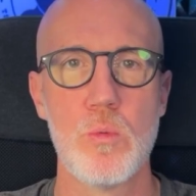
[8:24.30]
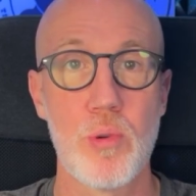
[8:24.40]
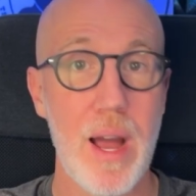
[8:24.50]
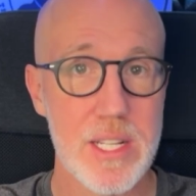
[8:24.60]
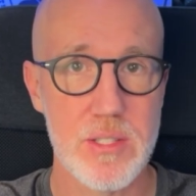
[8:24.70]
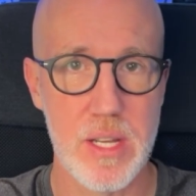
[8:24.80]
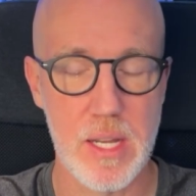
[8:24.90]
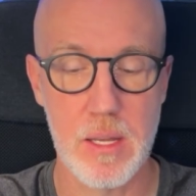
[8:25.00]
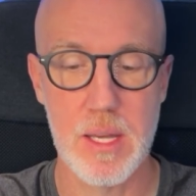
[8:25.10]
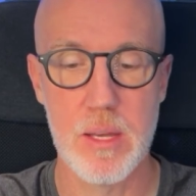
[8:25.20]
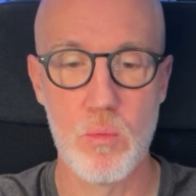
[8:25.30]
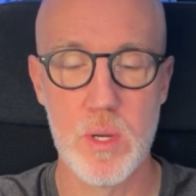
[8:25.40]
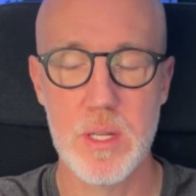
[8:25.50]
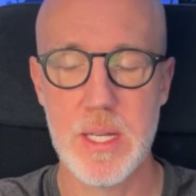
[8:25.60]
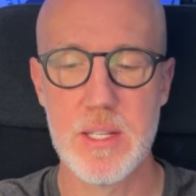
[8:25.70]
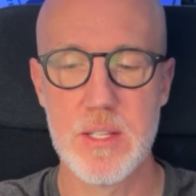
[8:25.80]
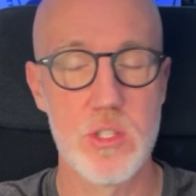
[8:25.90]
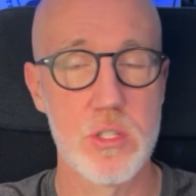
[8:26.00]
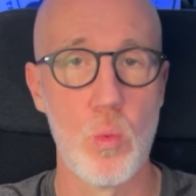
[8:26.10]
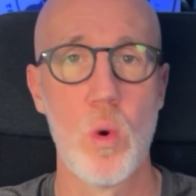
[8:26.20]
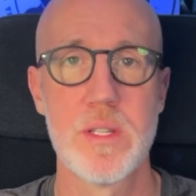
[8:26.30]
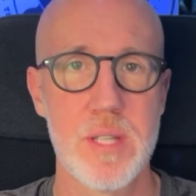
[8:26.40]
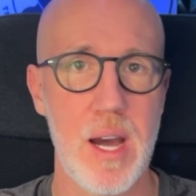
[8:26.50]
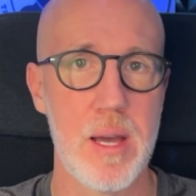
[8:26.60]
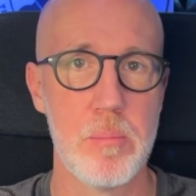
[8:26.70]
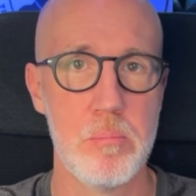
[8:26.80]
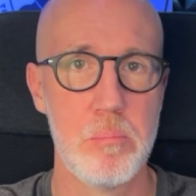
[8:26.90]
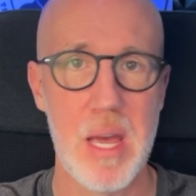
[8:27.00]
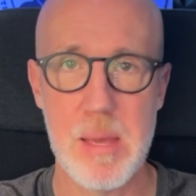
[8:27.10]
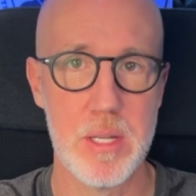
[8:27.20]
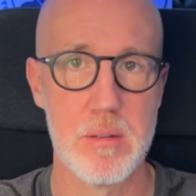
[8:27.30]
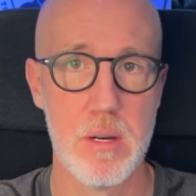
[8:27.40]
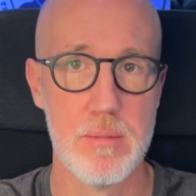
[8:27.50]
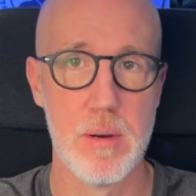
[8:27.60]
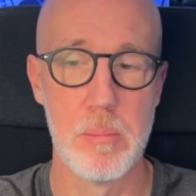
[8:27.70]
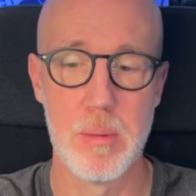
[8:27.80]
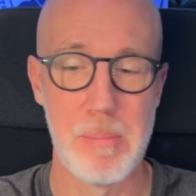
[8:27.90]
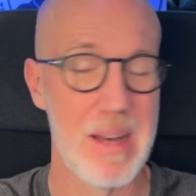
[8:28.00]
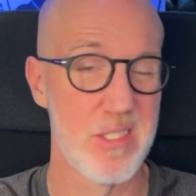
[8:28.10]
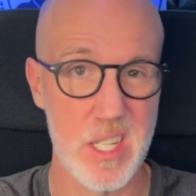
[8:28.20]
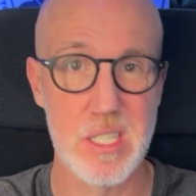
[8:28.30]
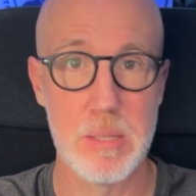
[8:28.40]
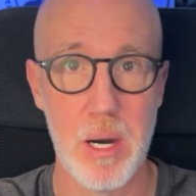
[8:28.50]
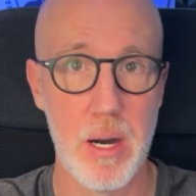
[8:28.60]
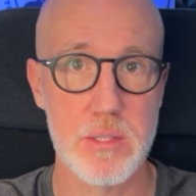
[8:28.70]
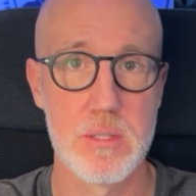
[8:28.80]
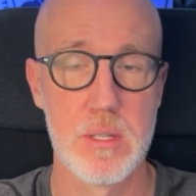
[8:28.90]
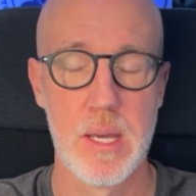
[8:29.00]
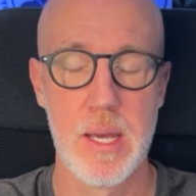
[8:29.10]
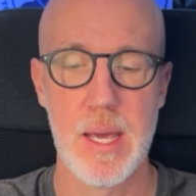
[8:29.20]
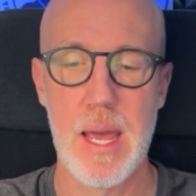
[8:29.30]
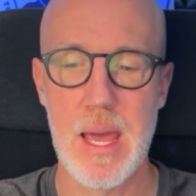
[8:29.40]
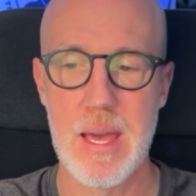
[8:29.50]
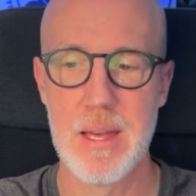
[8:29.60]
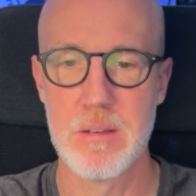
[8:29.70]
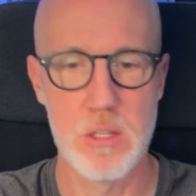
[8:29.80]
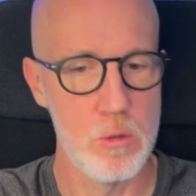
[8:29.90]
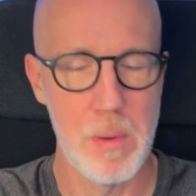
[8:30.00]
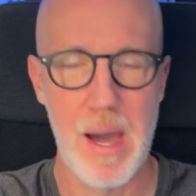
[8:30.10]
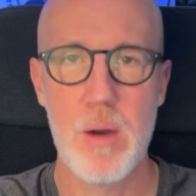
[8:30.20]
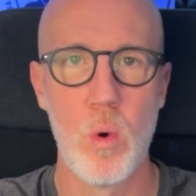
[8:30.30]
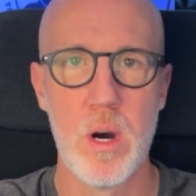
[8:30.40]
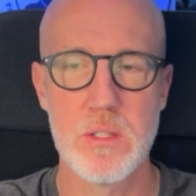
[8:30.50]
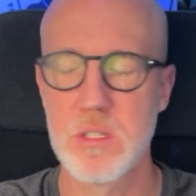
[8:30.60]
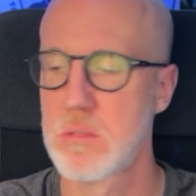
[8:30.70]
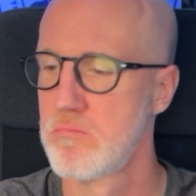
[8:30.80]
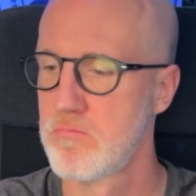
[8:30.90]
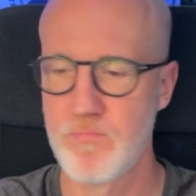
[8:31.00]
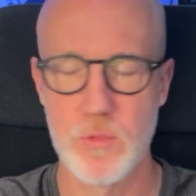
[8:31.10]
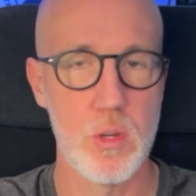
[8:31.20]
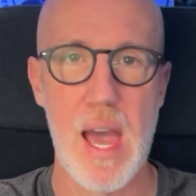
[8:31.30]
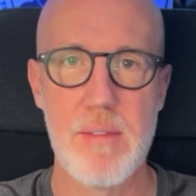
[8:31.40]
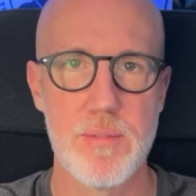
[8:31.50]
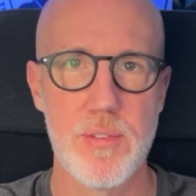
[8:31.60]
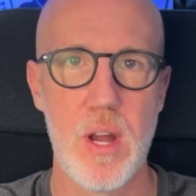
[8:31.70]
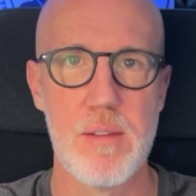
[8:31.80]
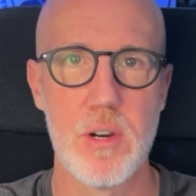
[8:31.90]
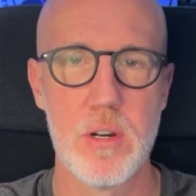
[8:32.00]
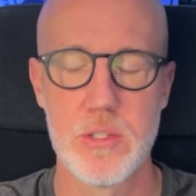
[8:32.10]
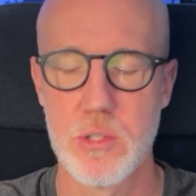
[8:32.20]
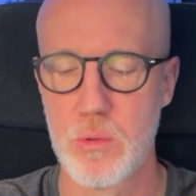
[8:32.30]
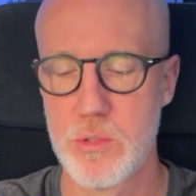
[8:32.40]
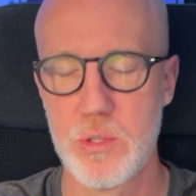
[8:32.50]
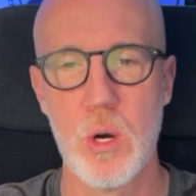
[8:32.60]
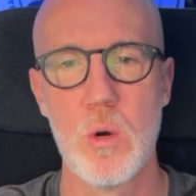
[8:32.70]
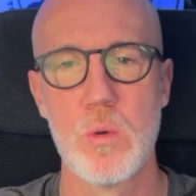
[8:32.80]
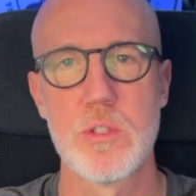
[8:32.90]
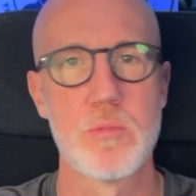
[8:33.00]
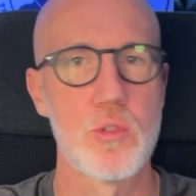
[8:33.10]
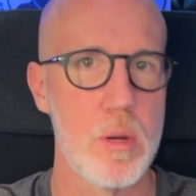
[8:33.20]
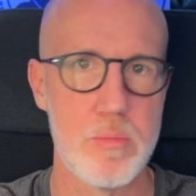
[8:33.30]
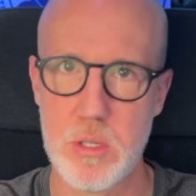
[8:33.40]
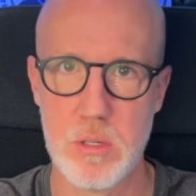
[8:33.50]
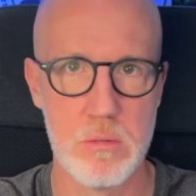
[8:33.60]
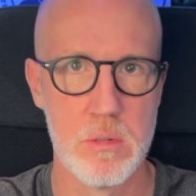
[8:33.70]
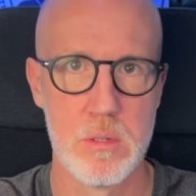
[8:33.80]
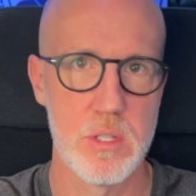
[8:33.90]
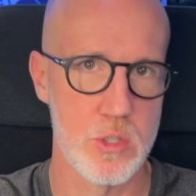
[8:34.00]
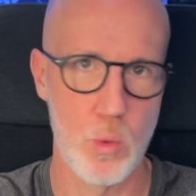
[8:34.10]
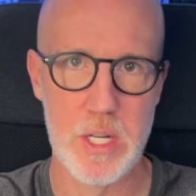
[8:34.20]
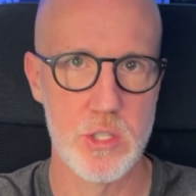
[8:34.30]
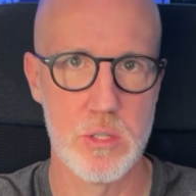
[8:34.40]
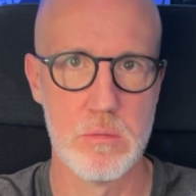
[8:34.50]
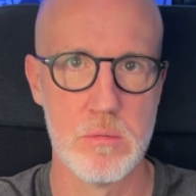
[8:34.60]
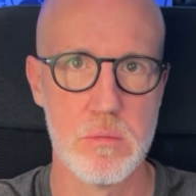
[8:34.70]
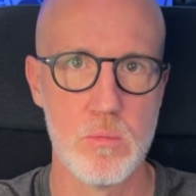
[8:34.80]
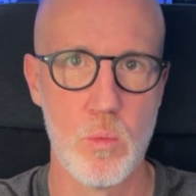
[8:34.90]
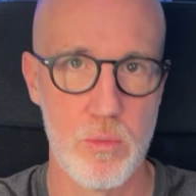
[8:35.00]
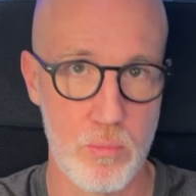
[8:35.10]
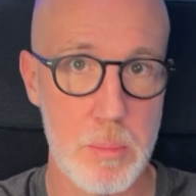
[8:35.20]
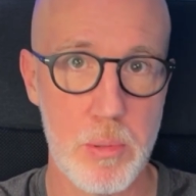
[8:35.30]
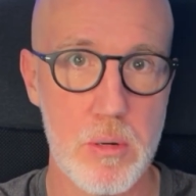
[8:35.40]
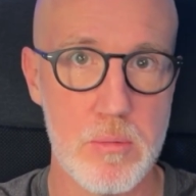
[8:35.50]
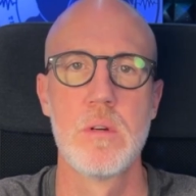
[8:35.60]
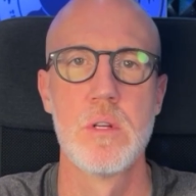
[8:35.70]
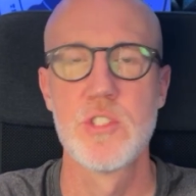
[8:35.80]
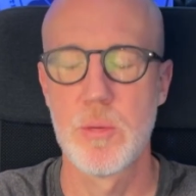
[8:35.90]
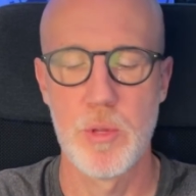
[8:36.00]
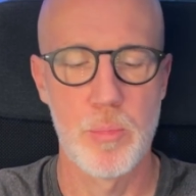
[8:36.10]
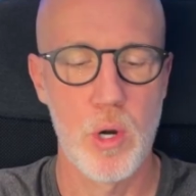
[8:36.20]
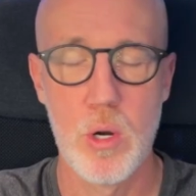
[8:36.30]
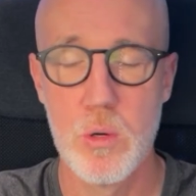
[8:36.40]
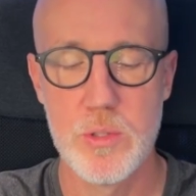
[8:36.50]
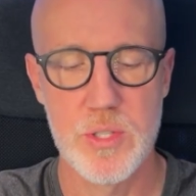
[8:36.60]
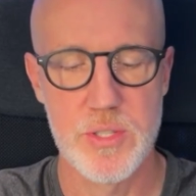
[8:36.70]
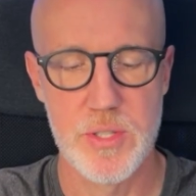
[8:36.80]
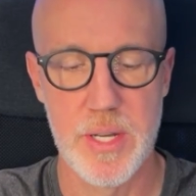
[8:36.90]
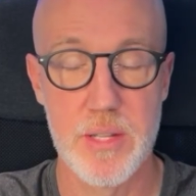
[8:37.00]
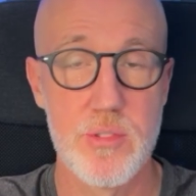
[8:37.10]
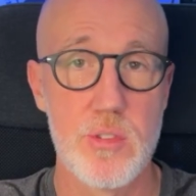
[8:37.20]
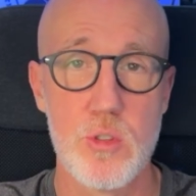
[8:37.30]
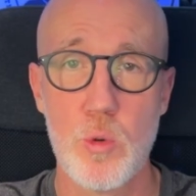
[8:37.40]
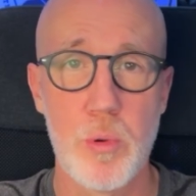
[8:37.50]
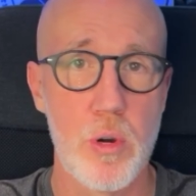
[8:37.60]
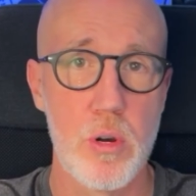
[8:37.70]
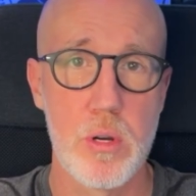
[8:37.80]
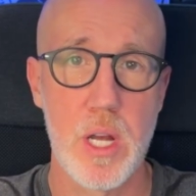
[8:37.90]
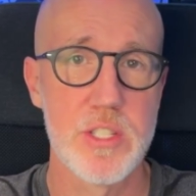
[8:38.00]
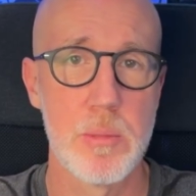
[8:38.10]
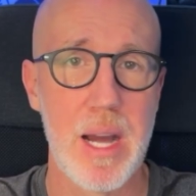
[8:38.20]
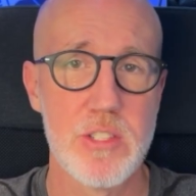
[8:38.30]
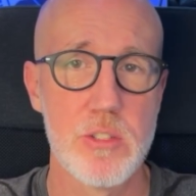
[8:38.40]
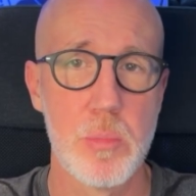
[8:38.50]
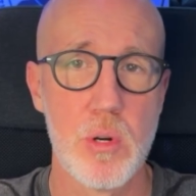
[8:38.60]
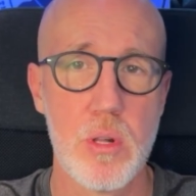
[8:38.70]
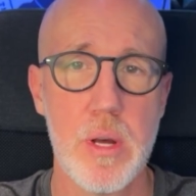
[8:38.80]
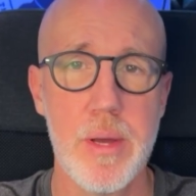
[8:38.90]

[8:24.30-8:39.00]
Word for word: pricing, it really is just a one-time payment of about 60 bucks. And you buy it once, you have it forever, so there's no subscription situation with Reaper. Some of the pros is that it's super customizable.